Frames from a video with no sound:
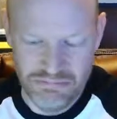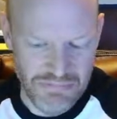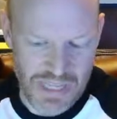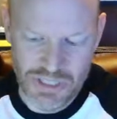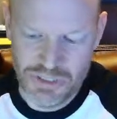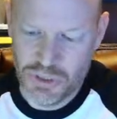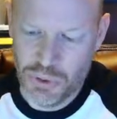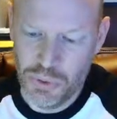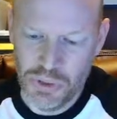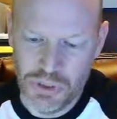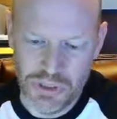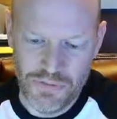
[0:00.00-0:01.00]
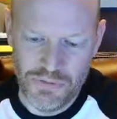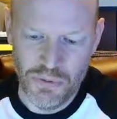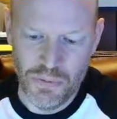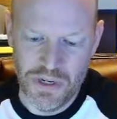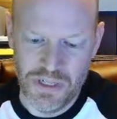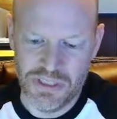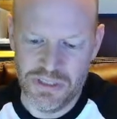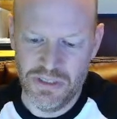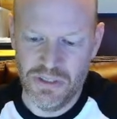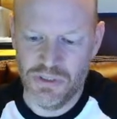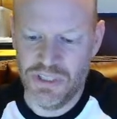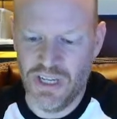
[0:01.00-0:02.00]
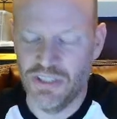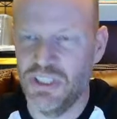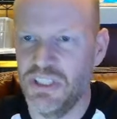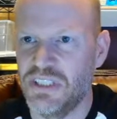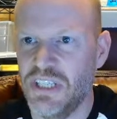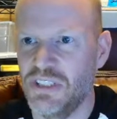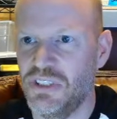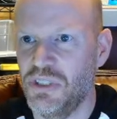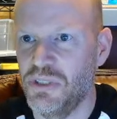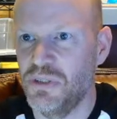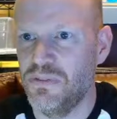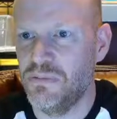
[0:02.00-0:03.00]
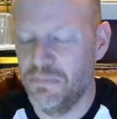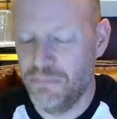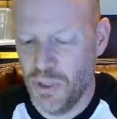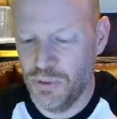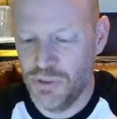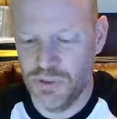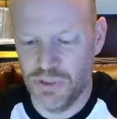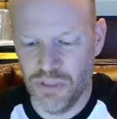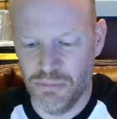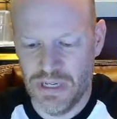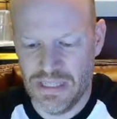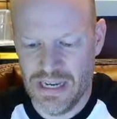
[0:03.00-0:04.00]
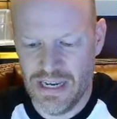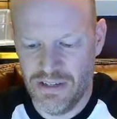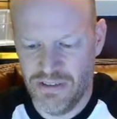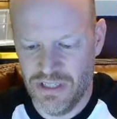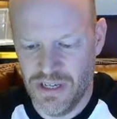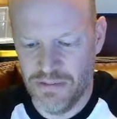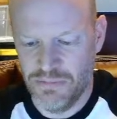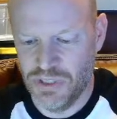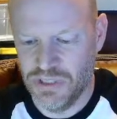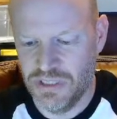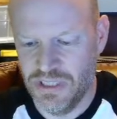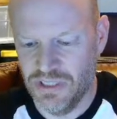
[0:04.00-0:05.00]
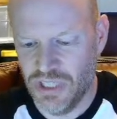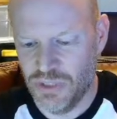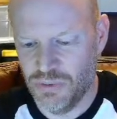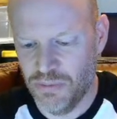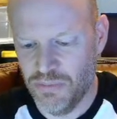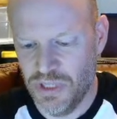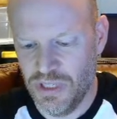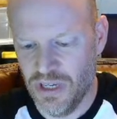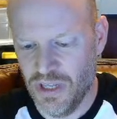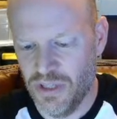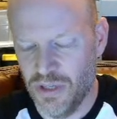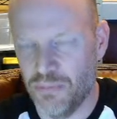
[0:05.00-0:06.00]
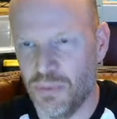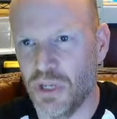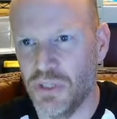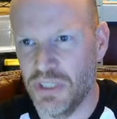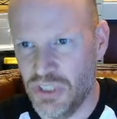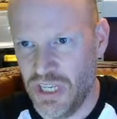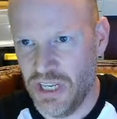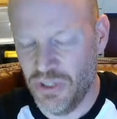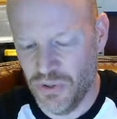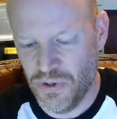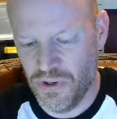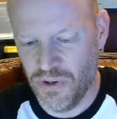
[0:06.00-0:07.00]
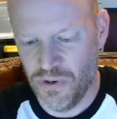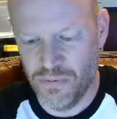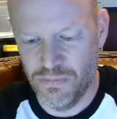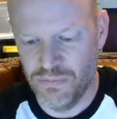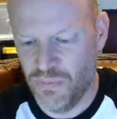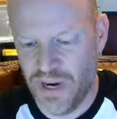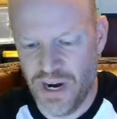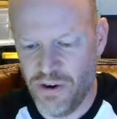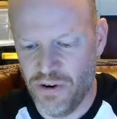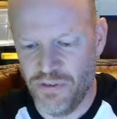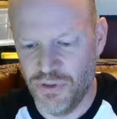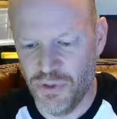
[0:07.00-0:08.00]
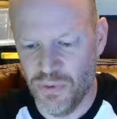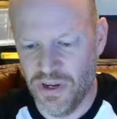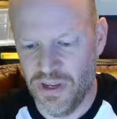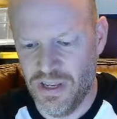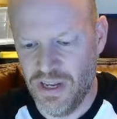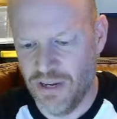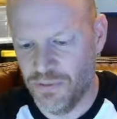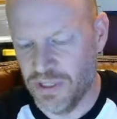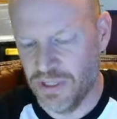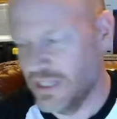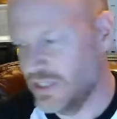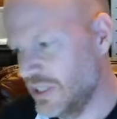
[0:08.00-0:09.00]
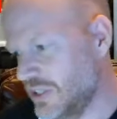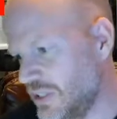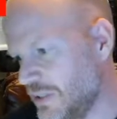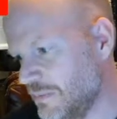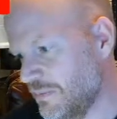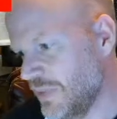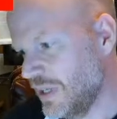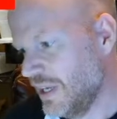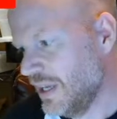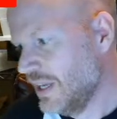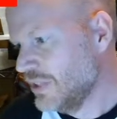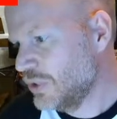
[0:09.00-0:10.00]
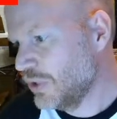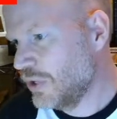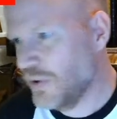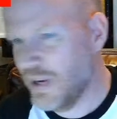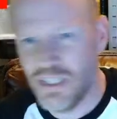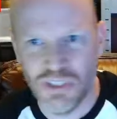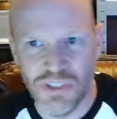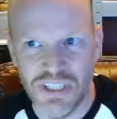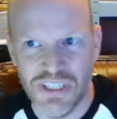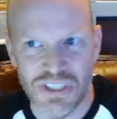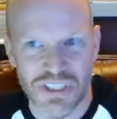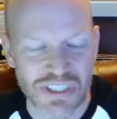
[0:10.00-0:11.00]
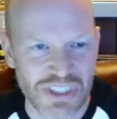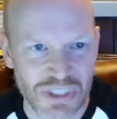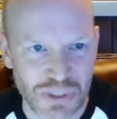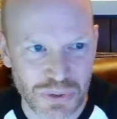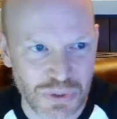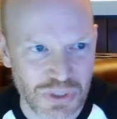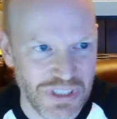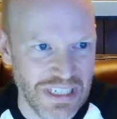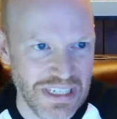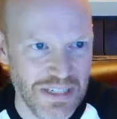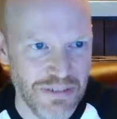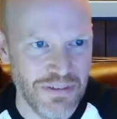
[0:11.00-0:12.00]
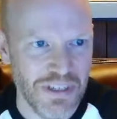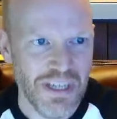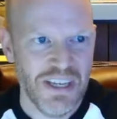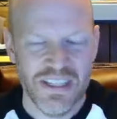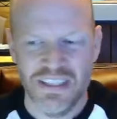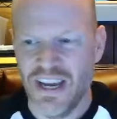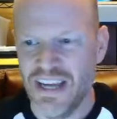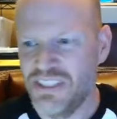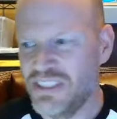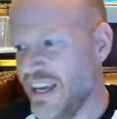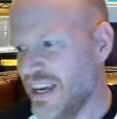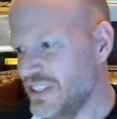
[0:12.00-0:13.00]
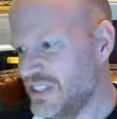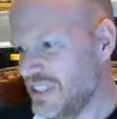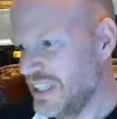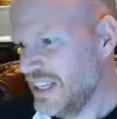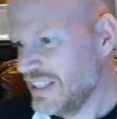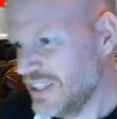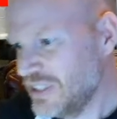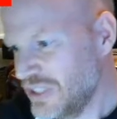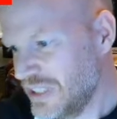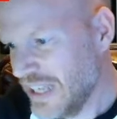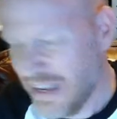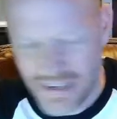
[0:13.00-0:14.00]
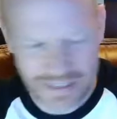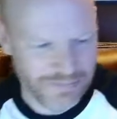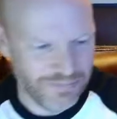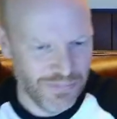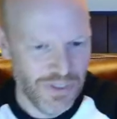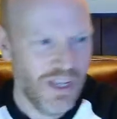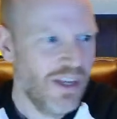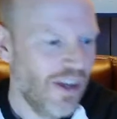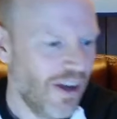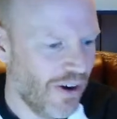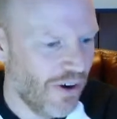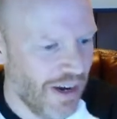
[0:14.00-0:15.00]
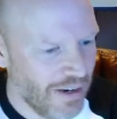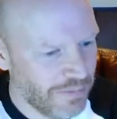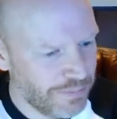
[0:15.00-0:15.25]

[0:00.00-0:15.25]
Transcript: that's cool. If you wanted to, I'll send this out to you post or something like that. Just get in touch with me on the BrickLink channel or however you want, and I will get that sent to you. So congratulations to Steve. Nice guess, because you got it. All right.